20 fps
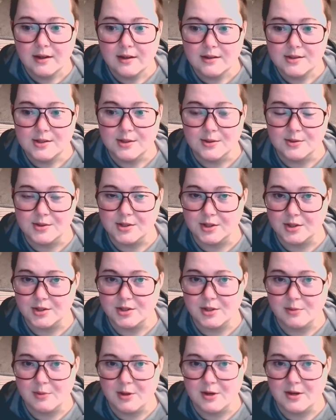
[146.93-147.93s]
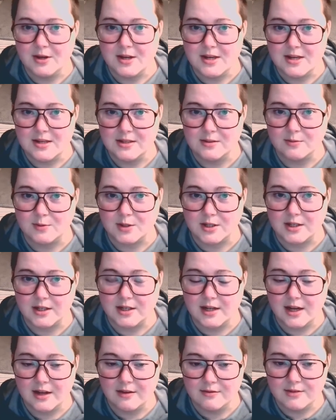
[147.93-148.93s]
to church communities were
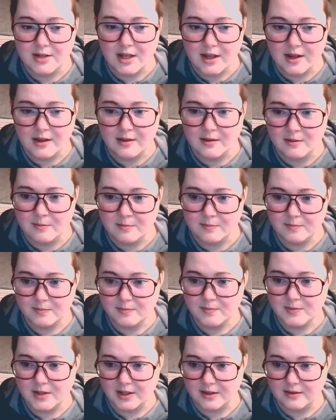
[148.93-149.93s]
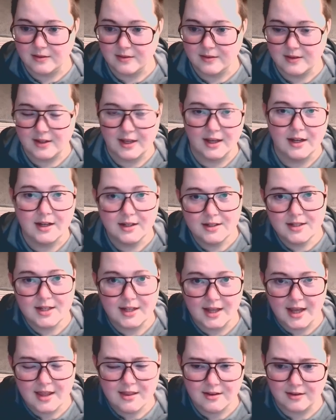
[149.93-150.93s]
kind of telling them to get it
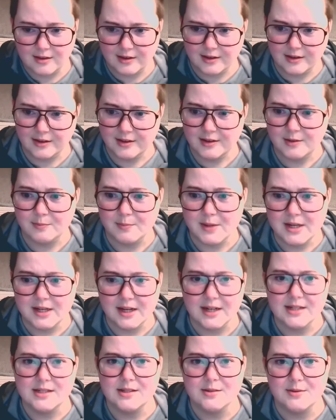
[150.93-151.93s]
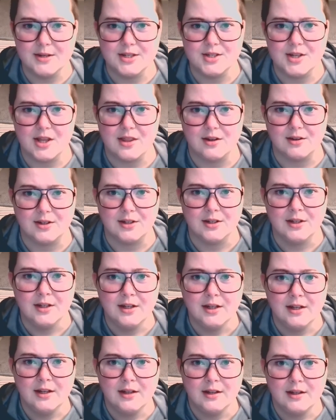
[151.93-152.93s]
together, be nice to each other.
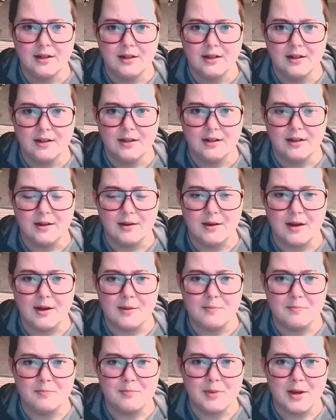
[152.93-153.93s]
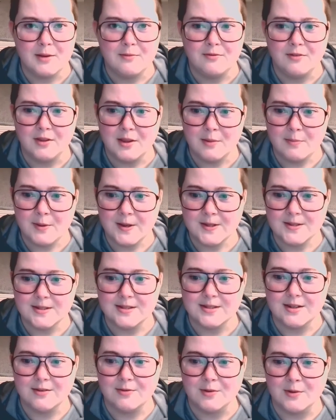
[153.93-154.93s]
But Philippians
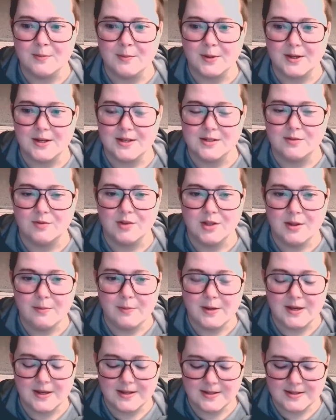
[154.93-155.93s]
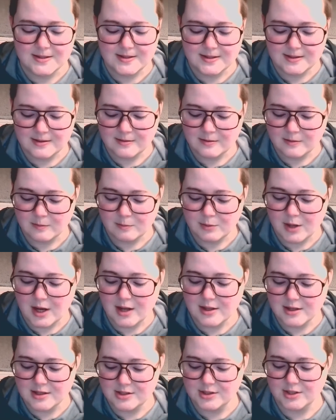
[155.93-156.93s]
is different because Philippians,
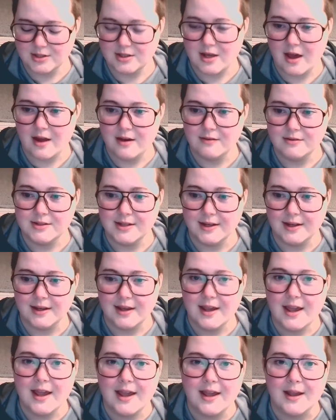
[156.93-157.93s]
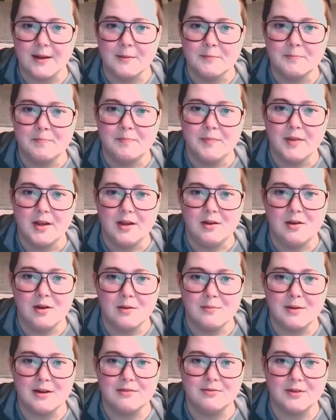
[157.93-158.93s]
Paul is just kind of saying, hey,
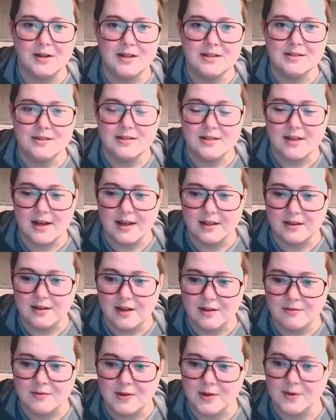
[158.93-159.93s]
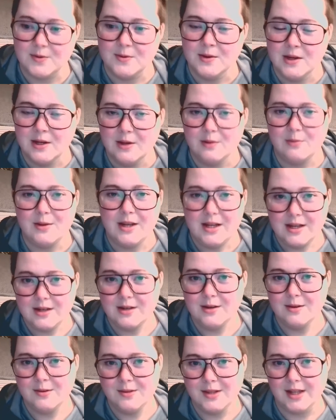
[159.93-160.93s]
you're my friends, I love you, we can
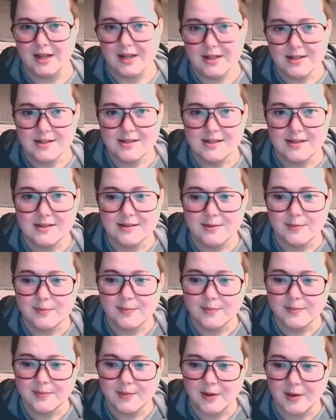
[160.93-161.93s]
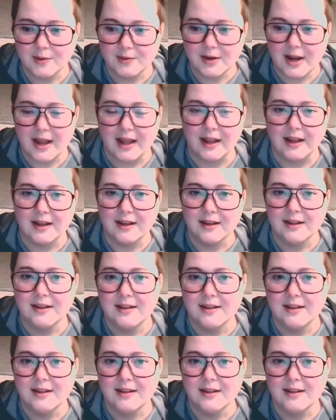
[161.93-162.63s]
do this. Hooray.